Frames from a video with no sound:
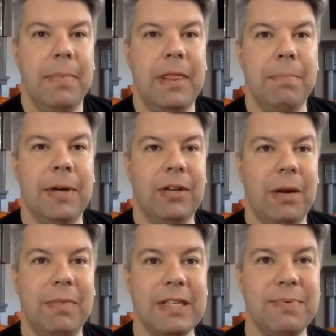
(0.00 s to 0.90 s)
the build
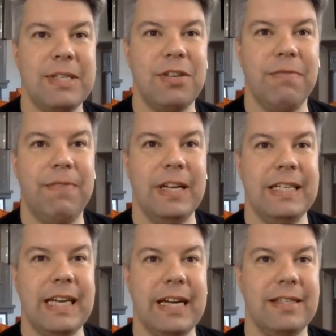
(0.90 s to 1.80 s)
up. This was so fun to
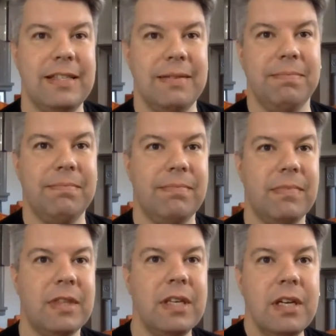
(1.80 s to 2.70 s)
dance.
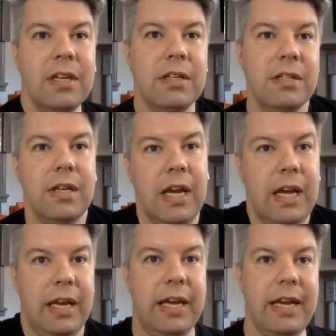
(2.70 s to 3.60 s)

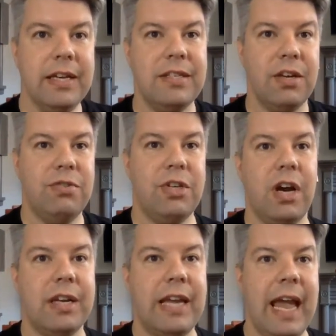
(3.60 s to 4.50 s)
He is so
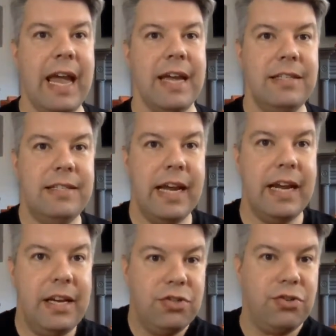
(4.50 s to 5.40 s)
dark and
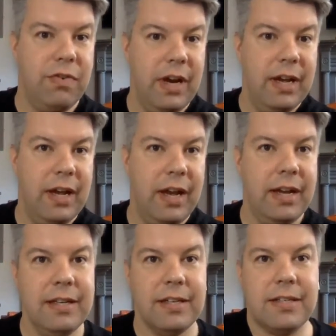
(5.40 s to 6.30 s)

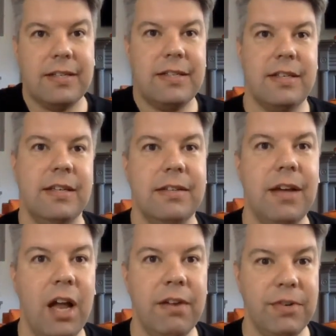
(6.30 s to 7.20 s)
dangerous.
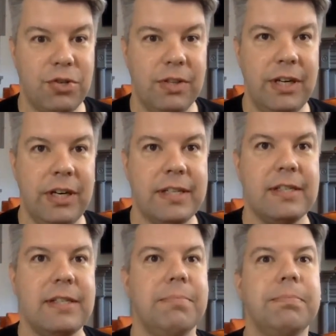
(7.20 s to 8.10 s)
Unofficial lyrics.